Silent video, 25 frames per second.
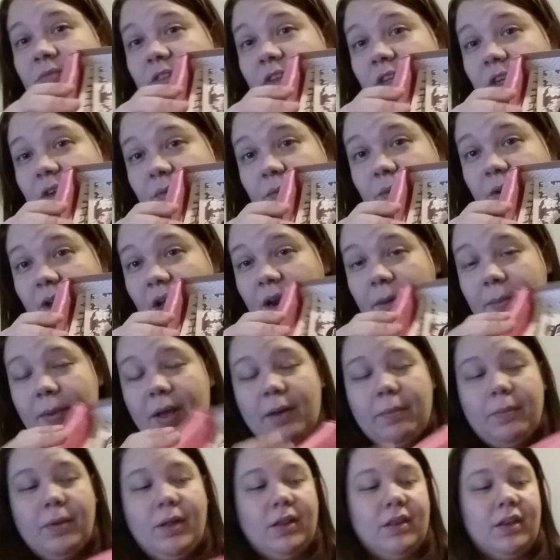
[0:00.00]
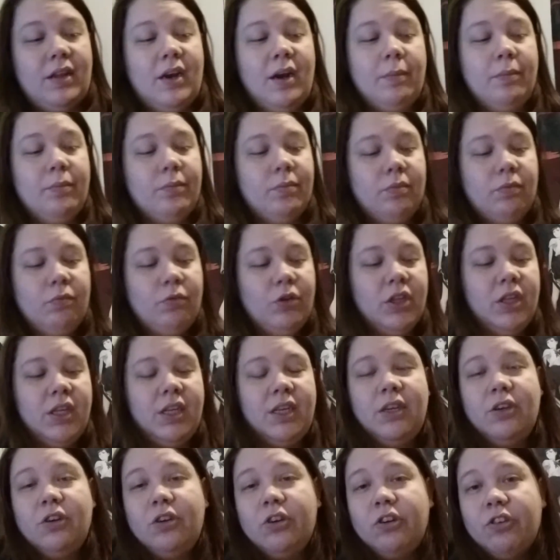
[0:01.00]
So not a bad month, and I'm really
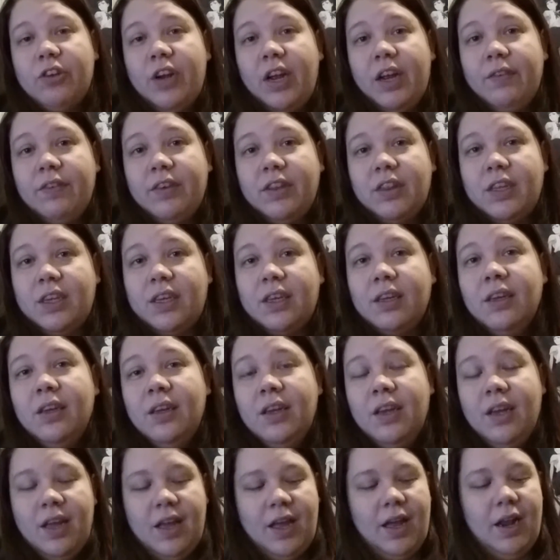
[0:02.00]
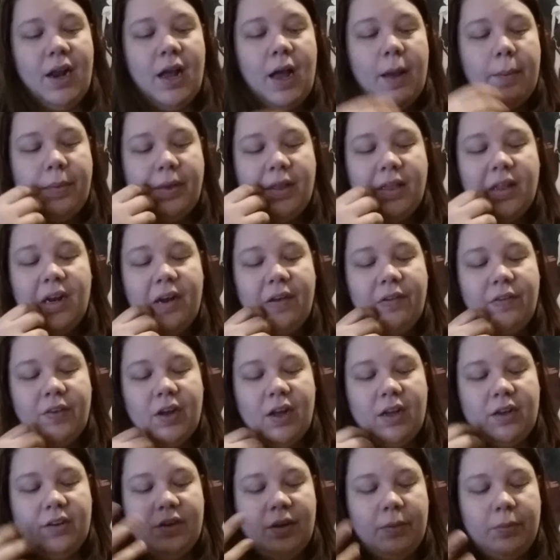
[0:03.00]
eager to try everything. And happy that I've
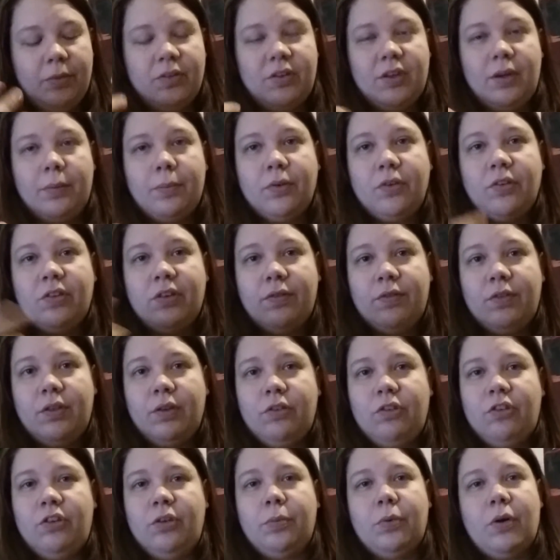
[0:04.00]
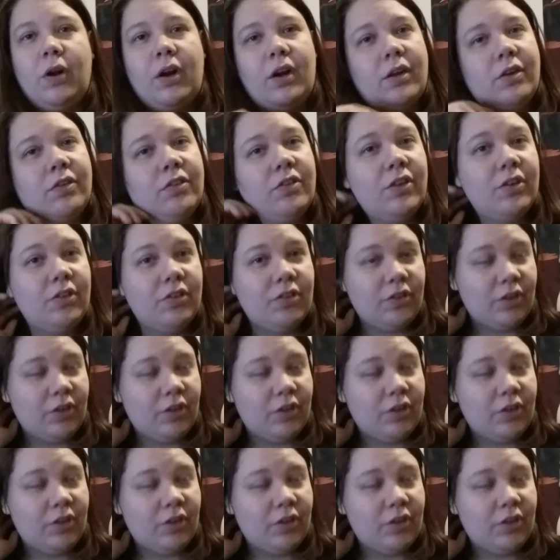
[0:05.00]
got double samples of those two products.